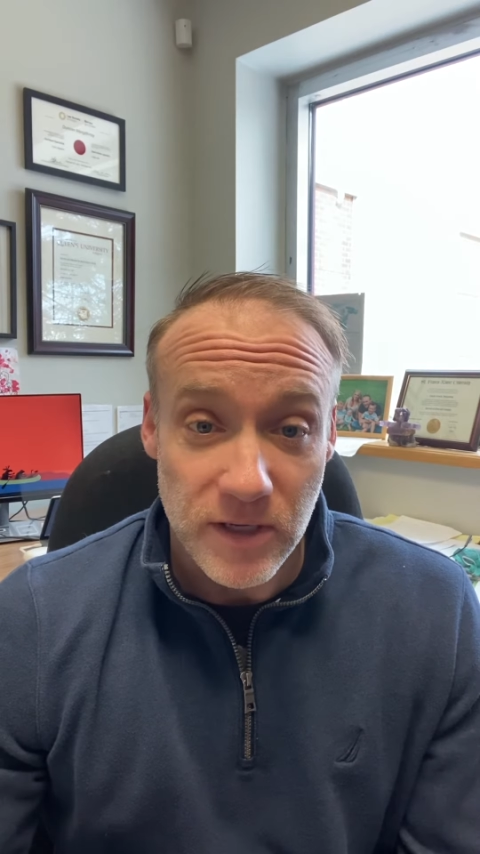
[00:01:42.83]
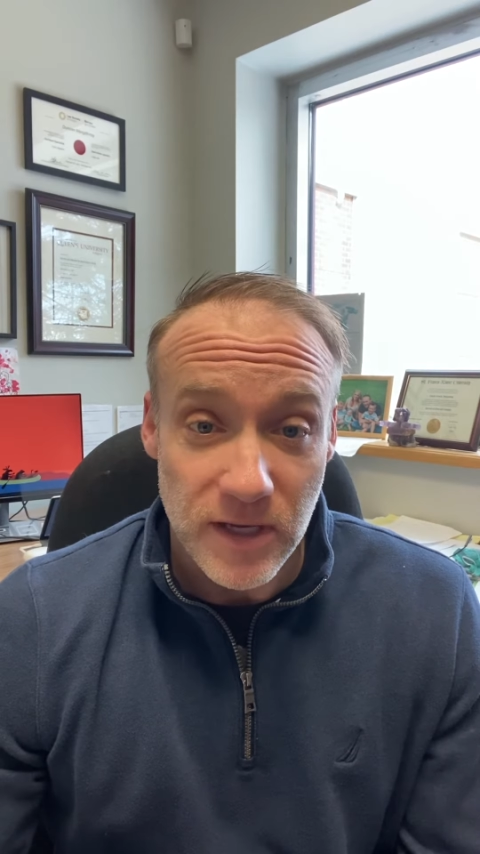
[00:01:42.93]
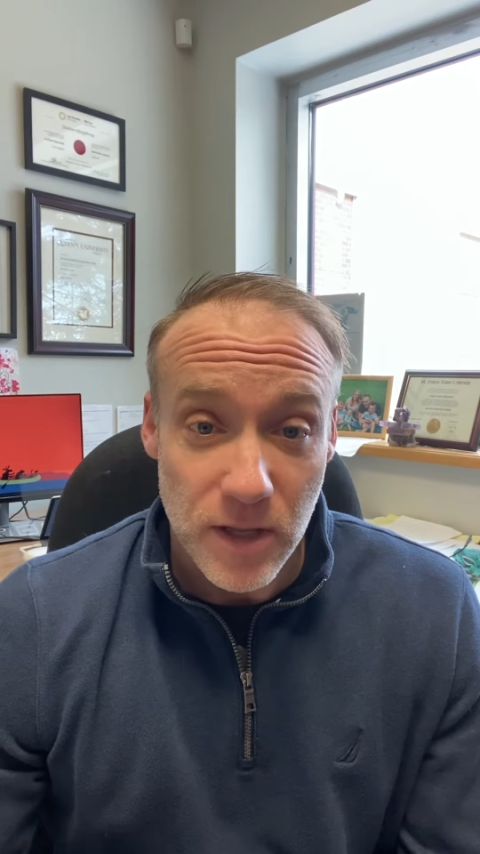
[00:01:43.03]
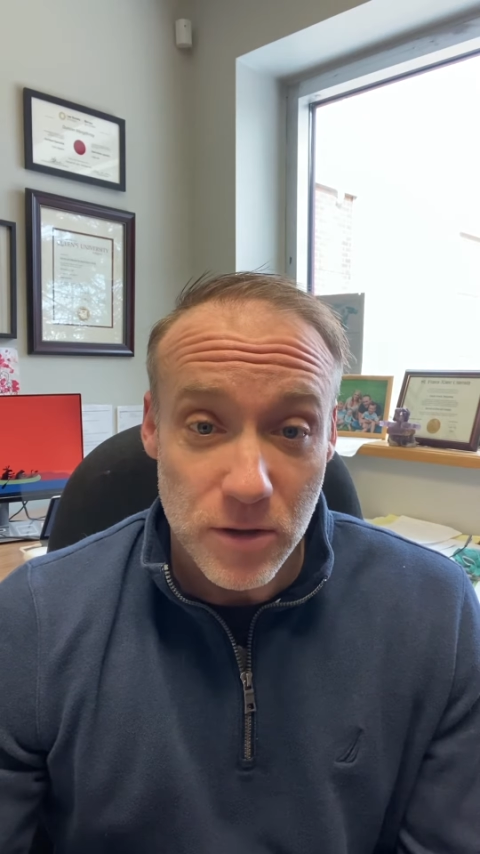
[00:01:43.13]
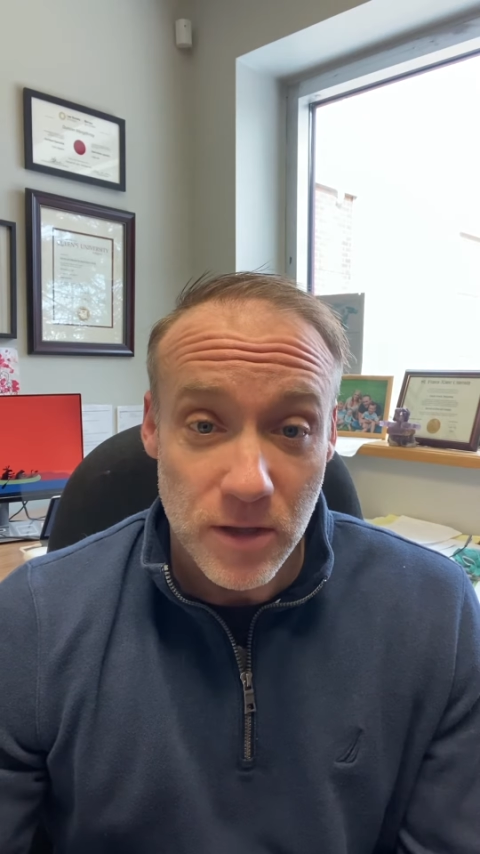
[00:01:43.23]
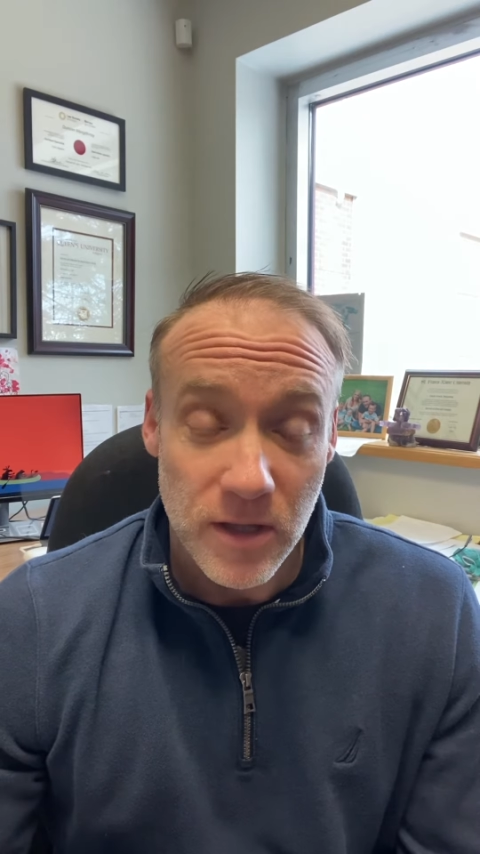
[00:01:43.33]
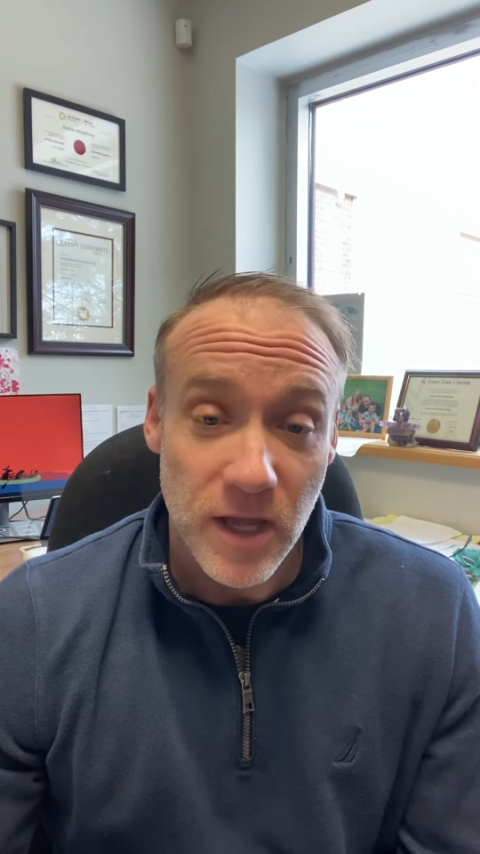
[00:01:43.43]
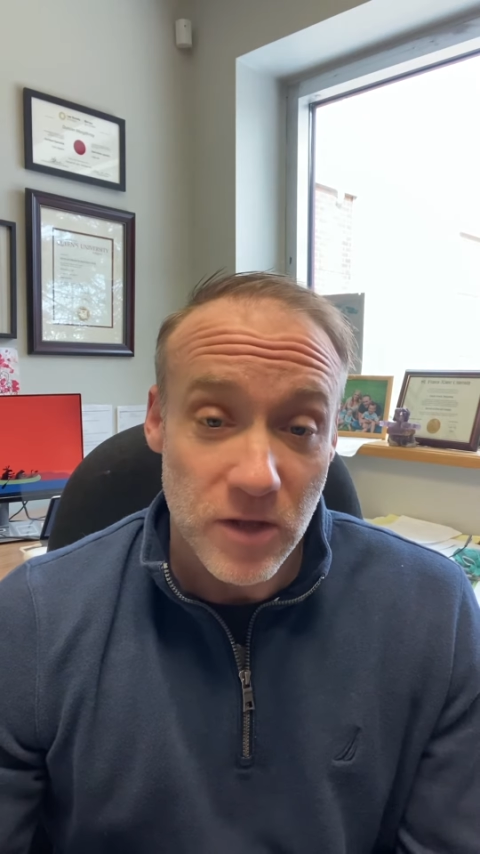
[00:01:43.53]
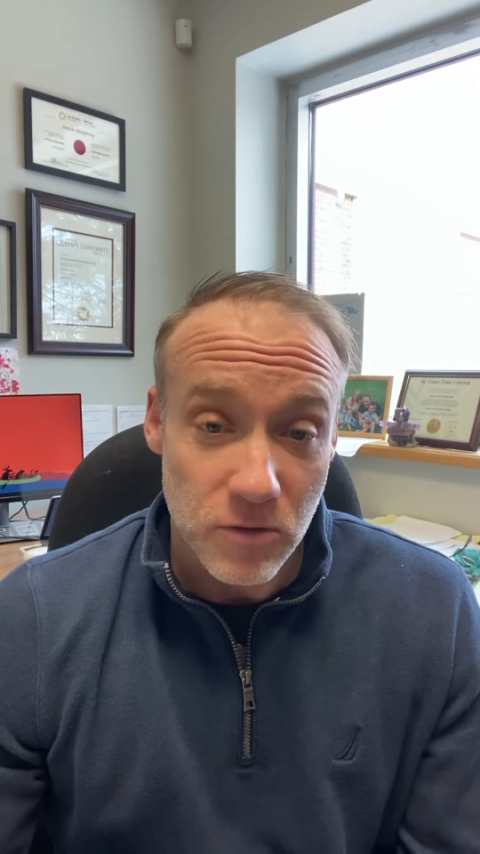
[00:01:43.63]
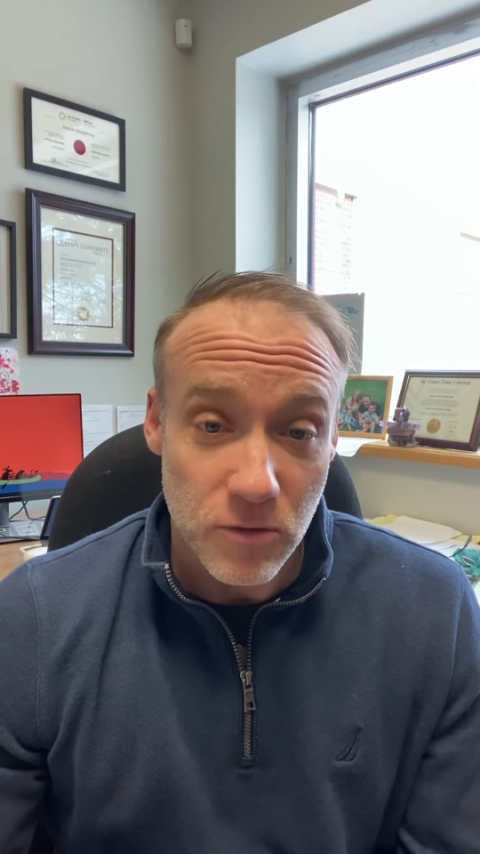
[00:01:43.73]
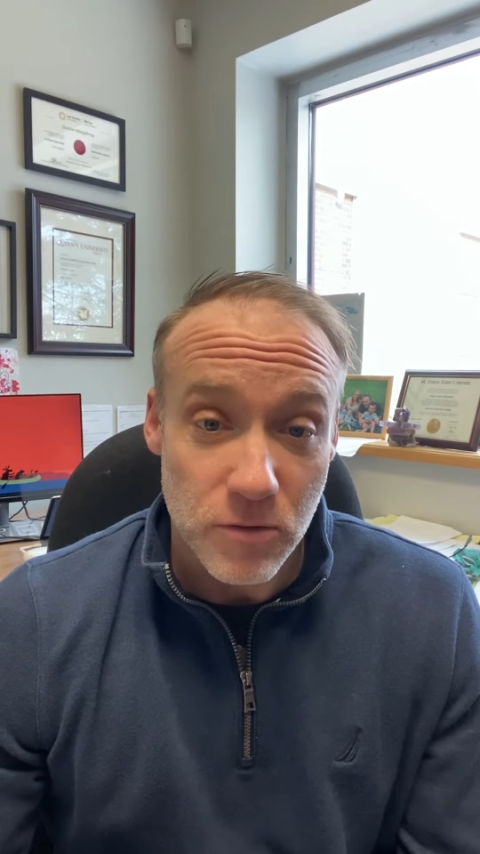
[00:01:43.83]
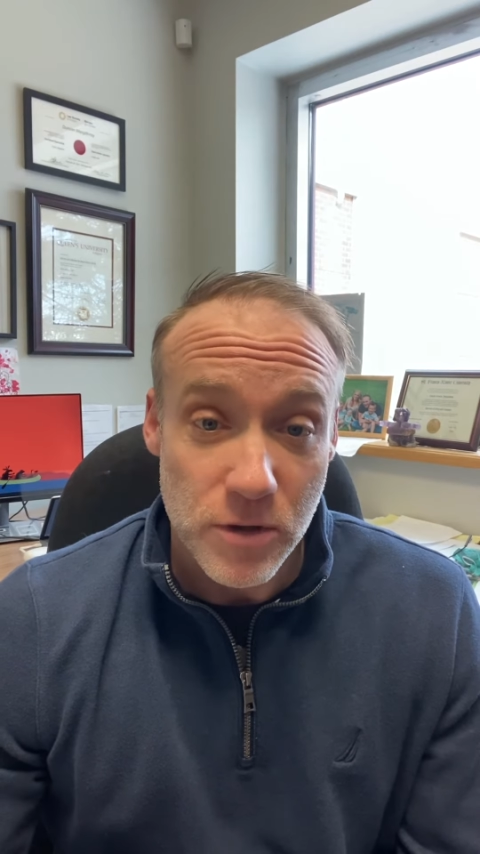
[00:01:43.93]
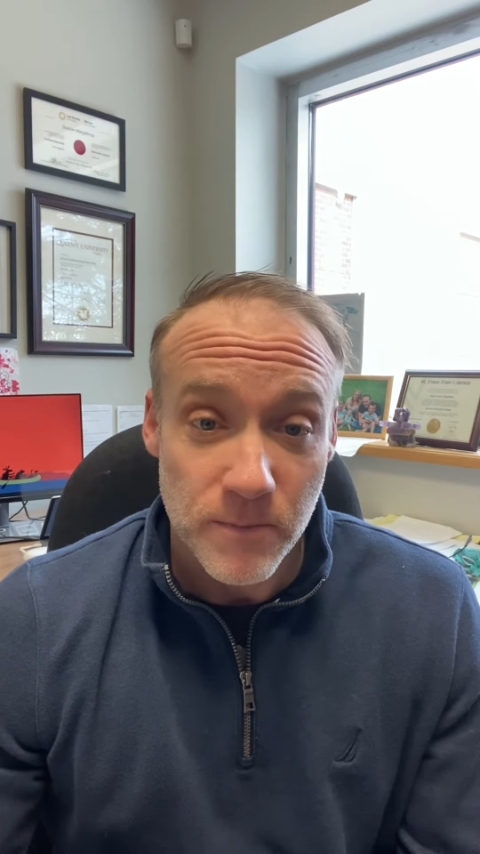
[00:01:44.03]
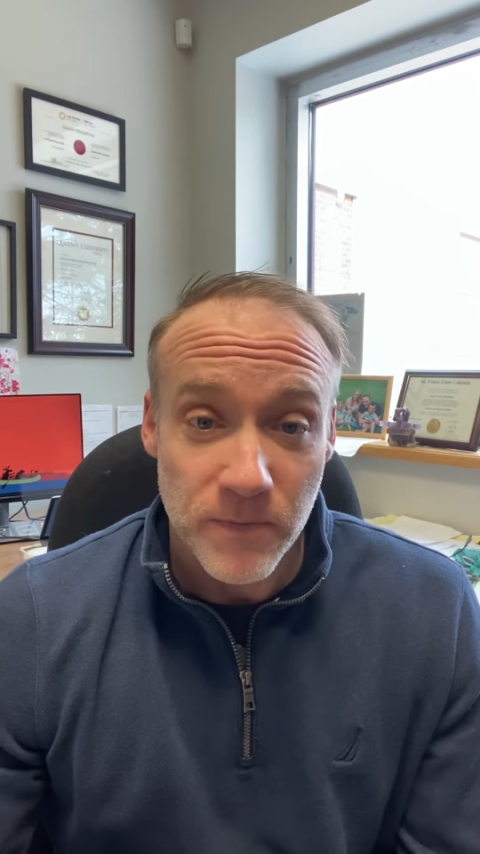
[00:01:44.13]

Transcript: test and you lose.